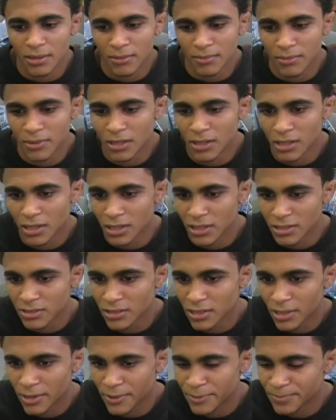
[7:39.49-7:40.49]
because,
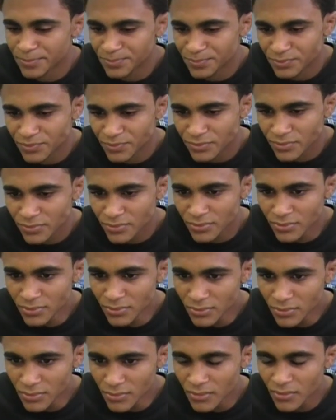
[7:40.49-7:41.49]
um,
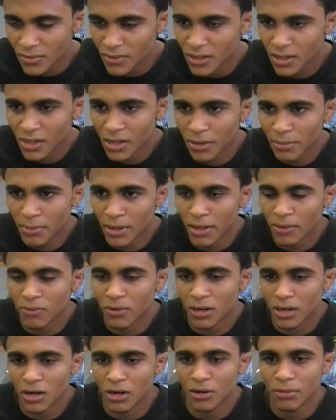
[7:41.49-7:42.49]
yeah, Mike
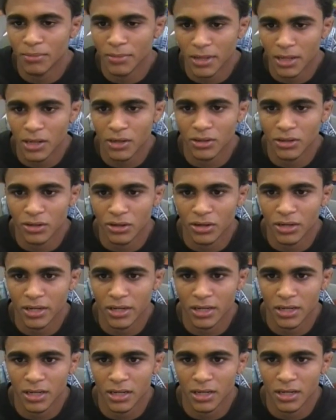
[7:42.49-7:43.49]
wanted to help me out, you know,
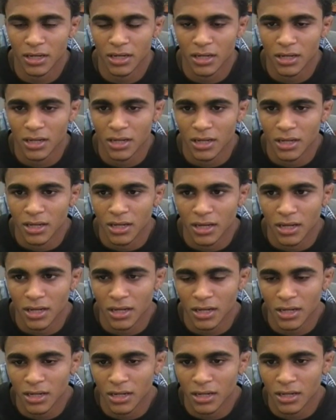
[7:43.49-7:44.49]
and, and,
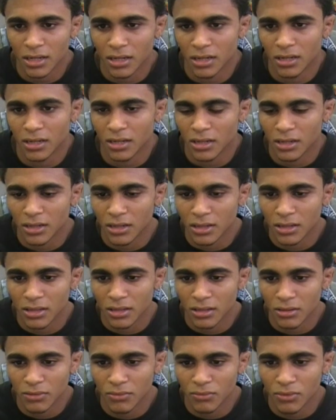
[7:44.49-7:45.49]
and
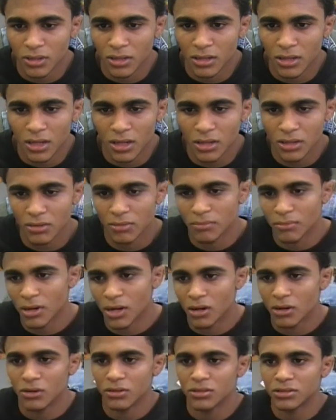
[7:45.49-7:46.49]
we, they, my
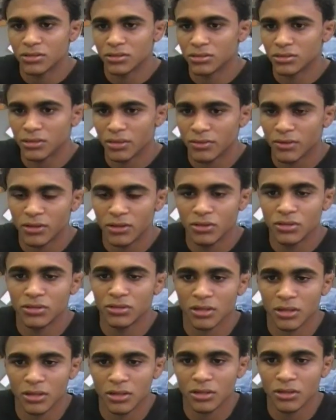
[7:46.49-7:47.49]
coach and stuff, they knew
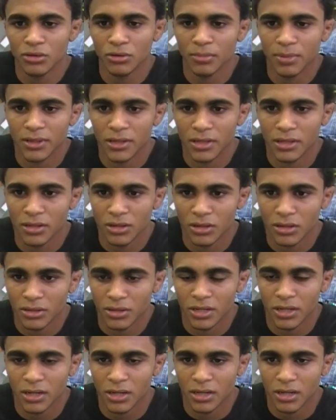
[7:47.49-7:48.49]
each other a little bit, you know, they
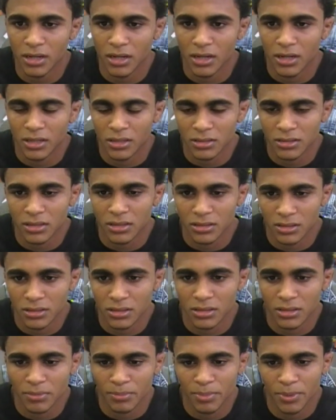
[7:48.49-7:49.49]
didn't,
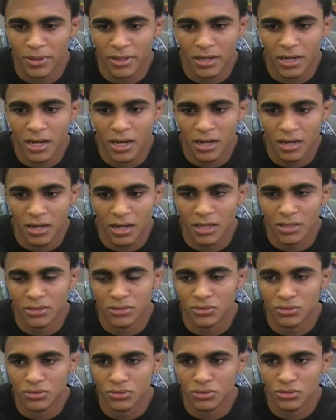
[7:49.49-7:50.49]
but not, not
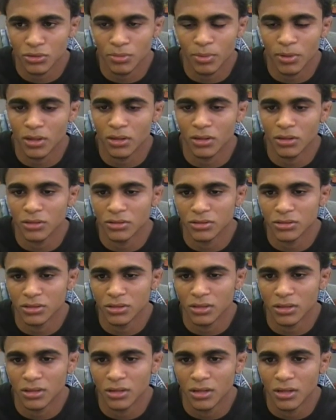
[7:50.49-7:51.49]
too super close, you
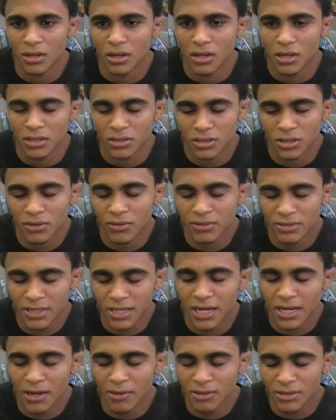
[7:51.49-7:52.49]
know. Okay. So it was
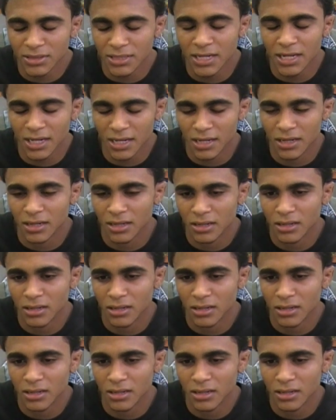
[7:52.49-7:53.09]
like, it was like,